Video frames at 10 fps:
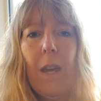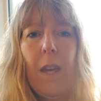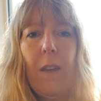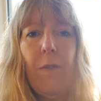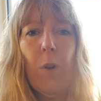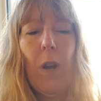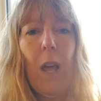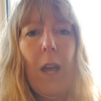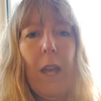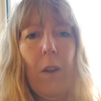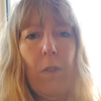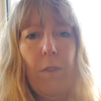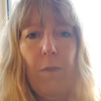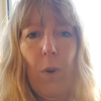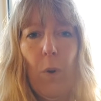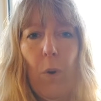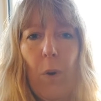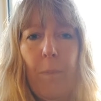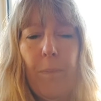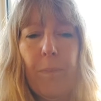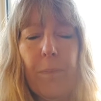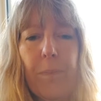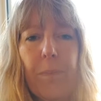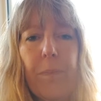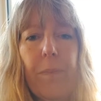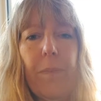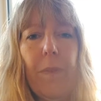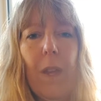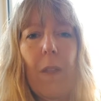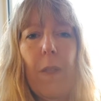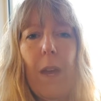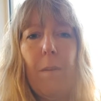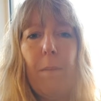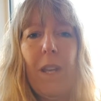If you're lying on the floor, then